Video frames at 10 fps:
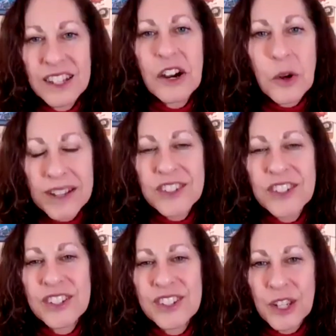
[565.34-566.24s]
there are
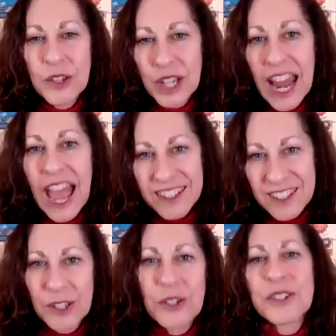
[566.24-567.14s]
questions that you can
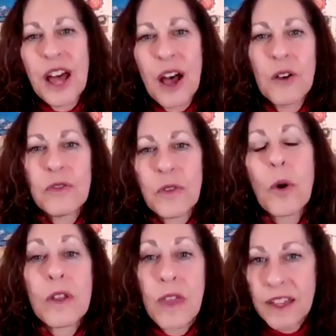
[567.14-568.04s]
ask yourself,
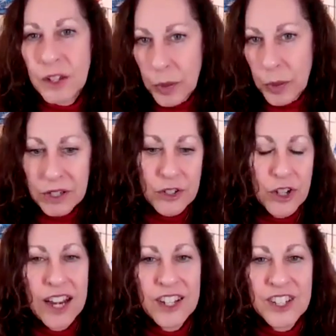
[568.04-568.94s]
or that your peer
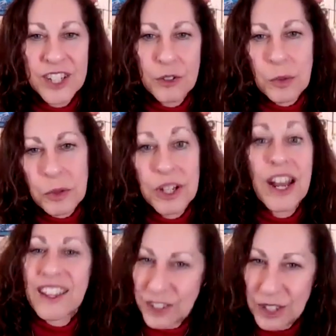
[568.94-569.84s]
strategy group could
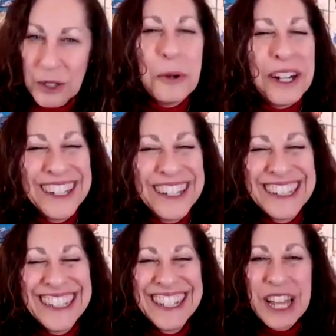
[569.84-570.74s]
ask you
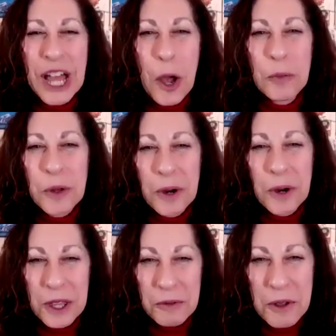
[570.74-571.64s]
to help you
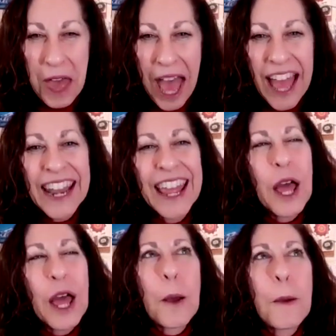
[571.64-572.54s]
work through that.
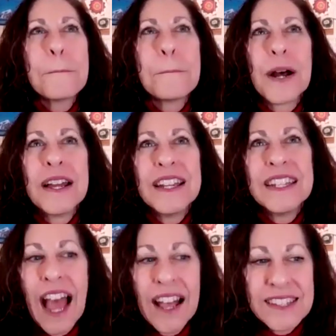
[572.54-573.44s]
But
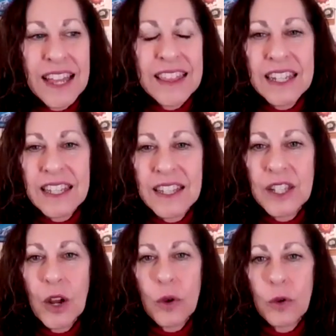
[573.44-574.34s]
yes, I think,
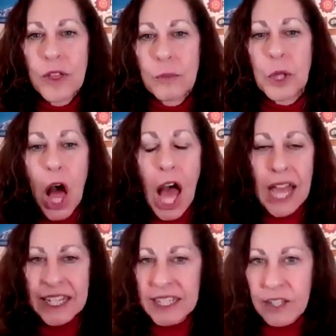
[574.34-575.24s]
the
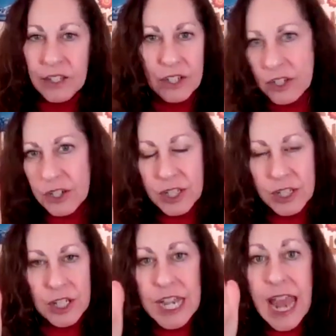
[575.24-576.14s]

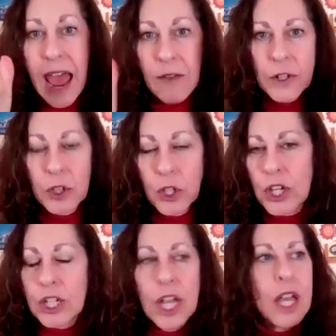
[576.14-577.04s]
blinders never
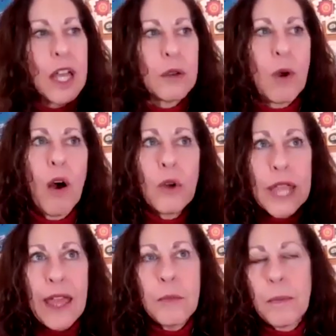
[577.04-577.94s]
look, well,
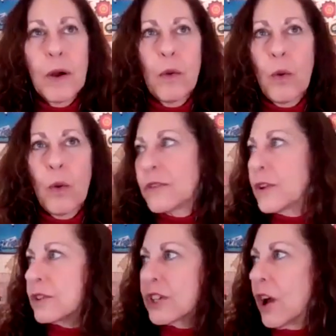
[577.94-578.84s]
okay, but what if
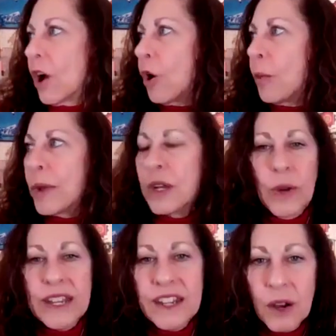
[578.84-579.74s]
there's an open
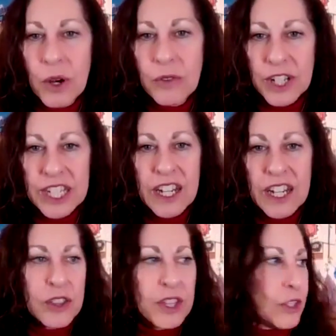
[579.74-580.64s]
window over
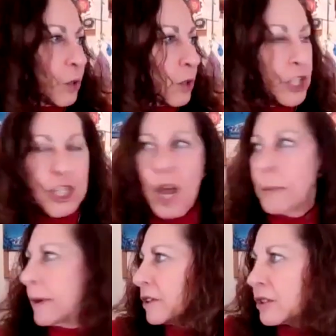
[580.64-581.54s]
here? This door's
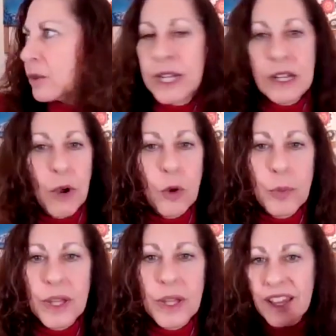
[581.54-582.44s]
shut, but there's a window open.